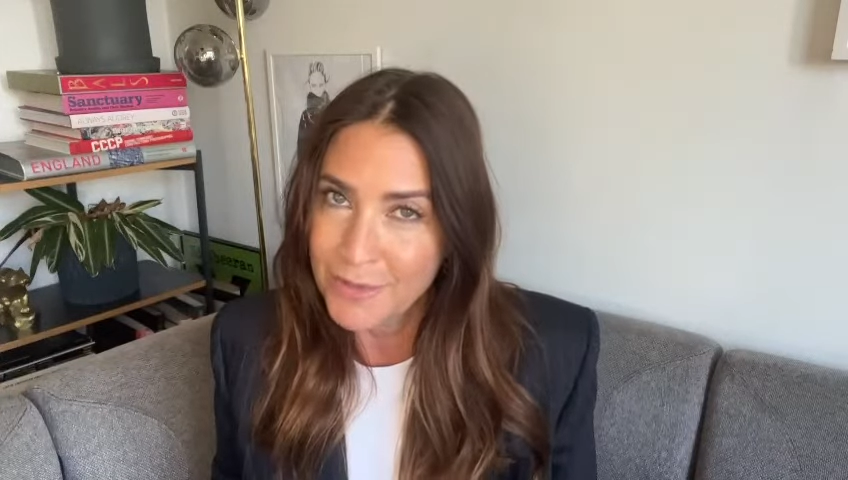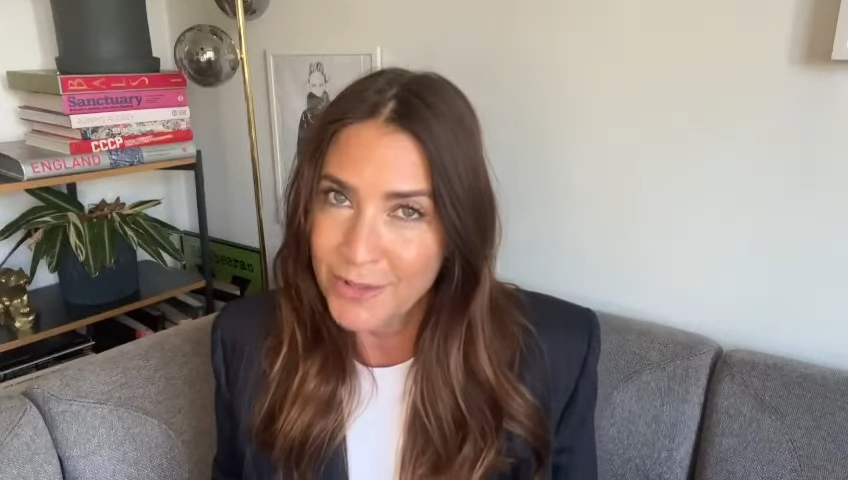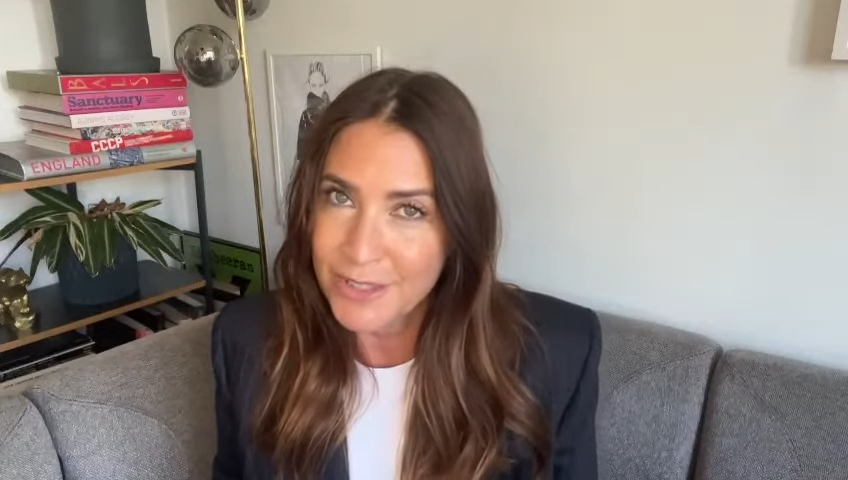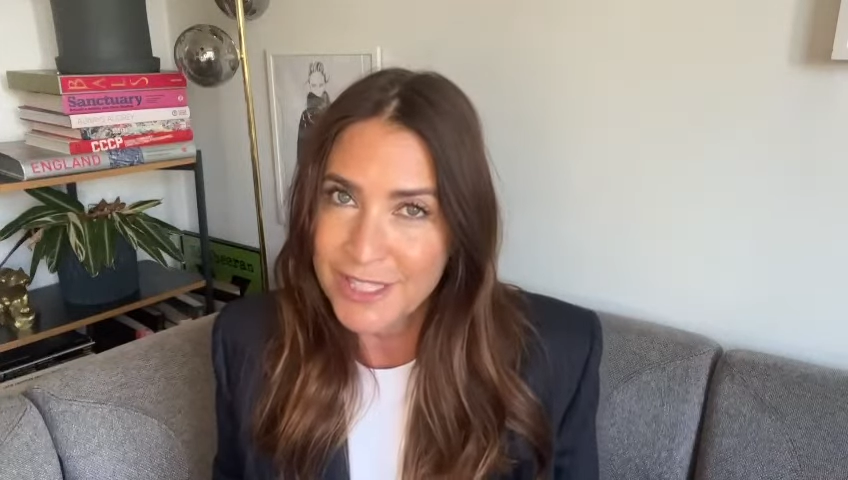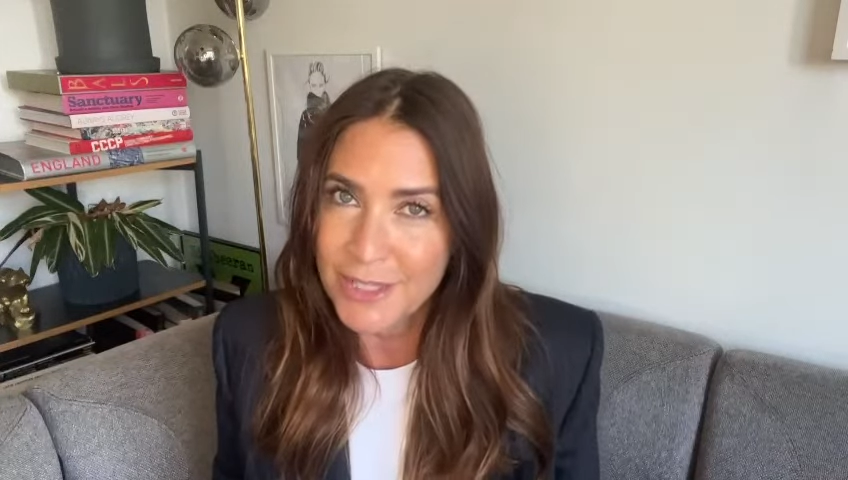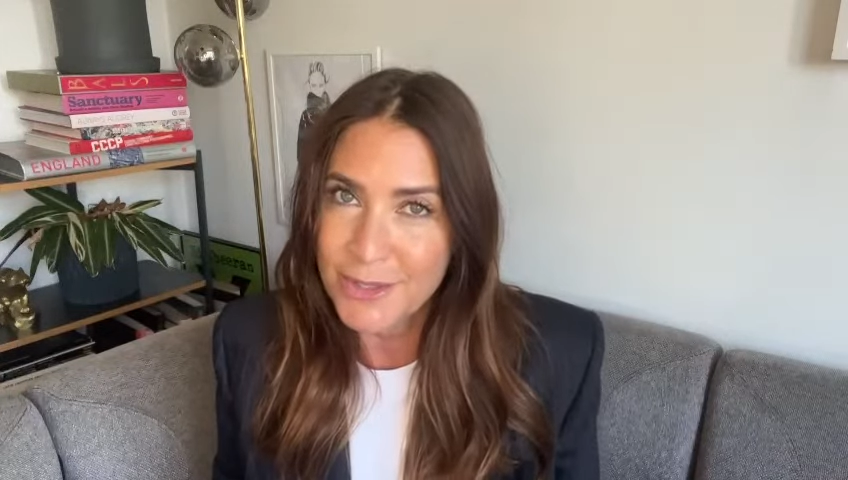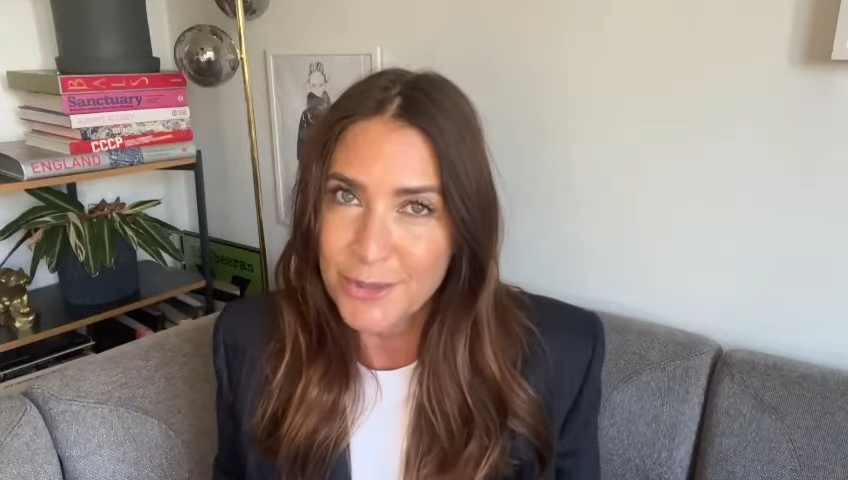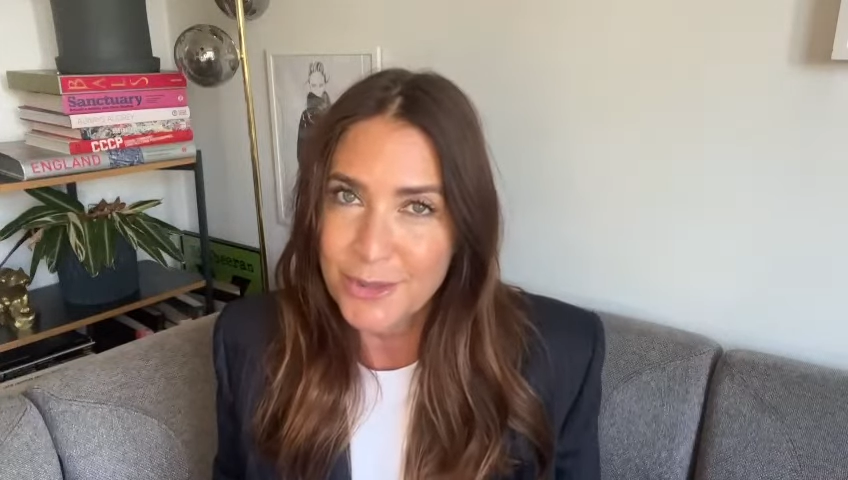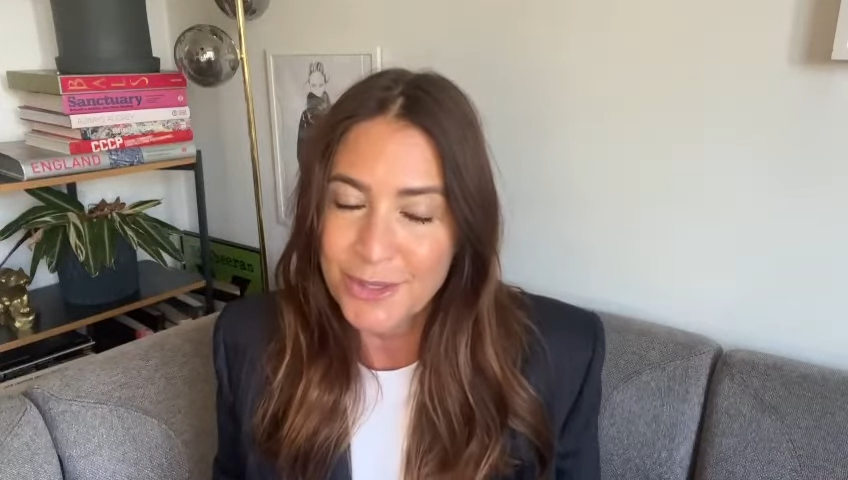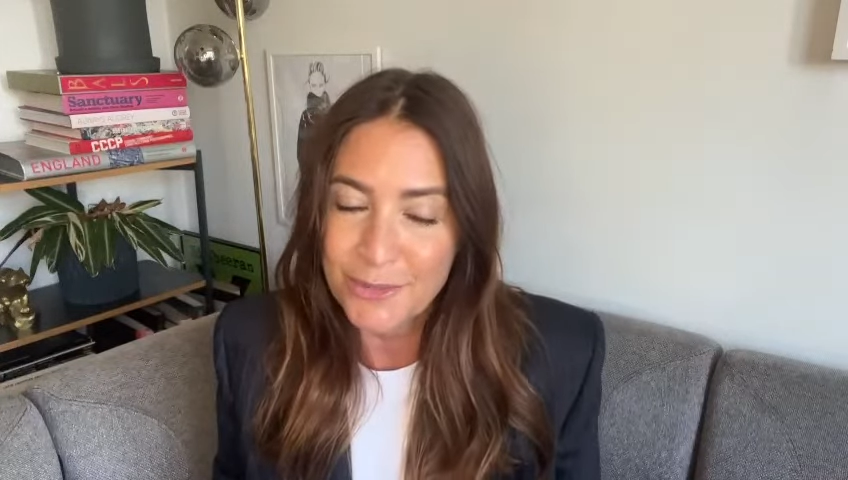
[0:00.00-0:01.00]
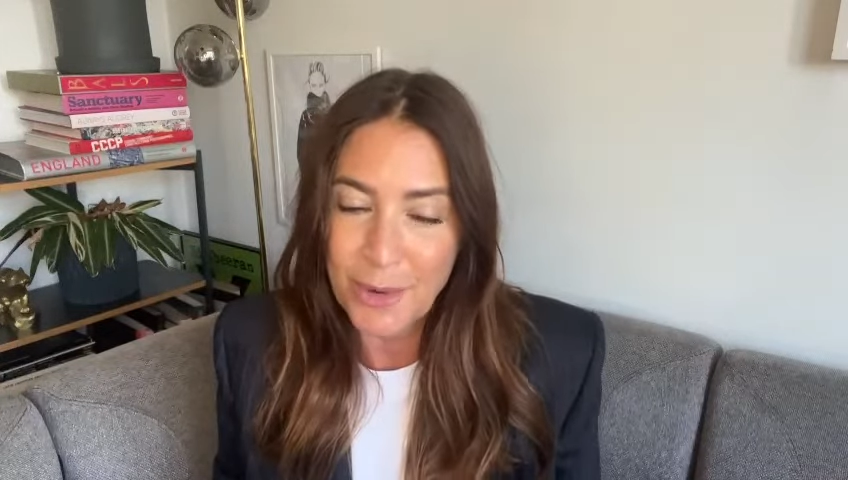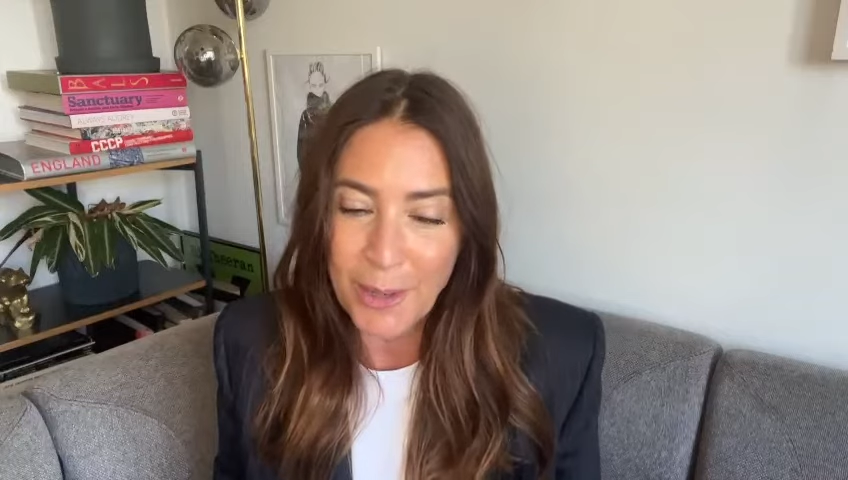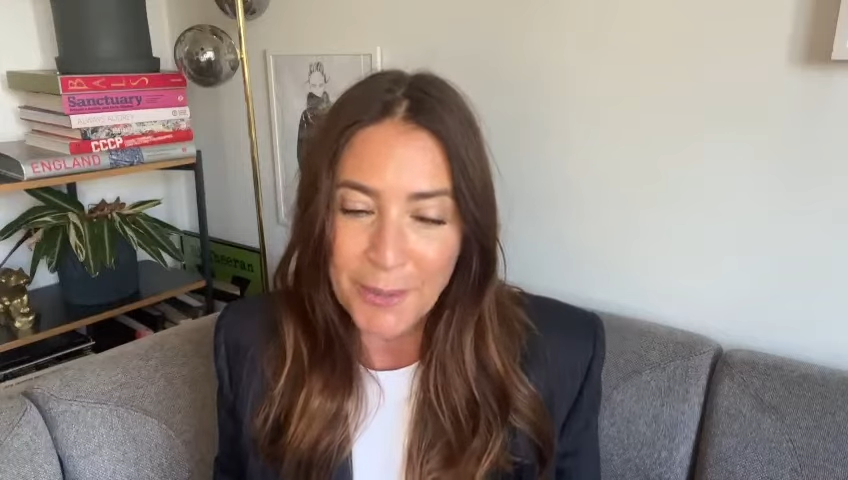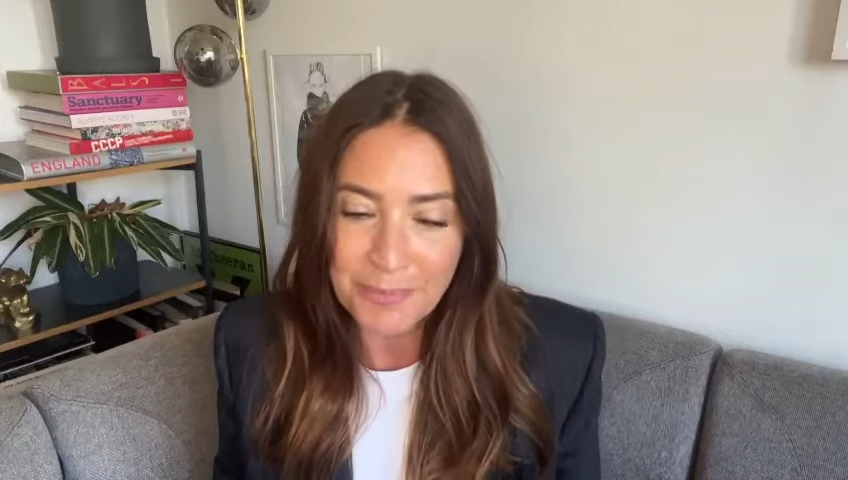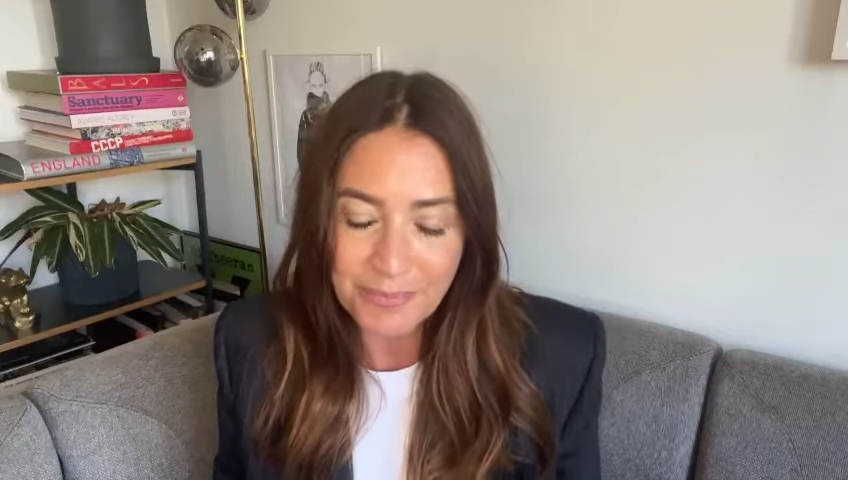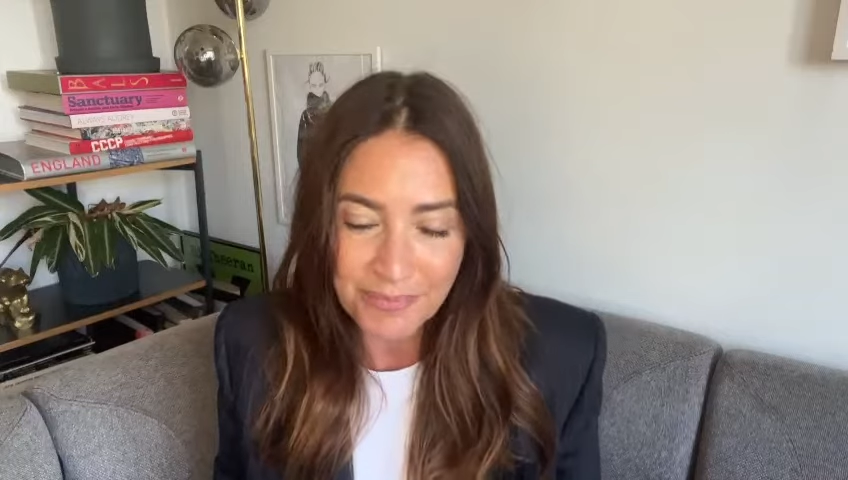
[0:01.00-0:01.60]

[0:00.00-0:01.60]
fiancé George as well.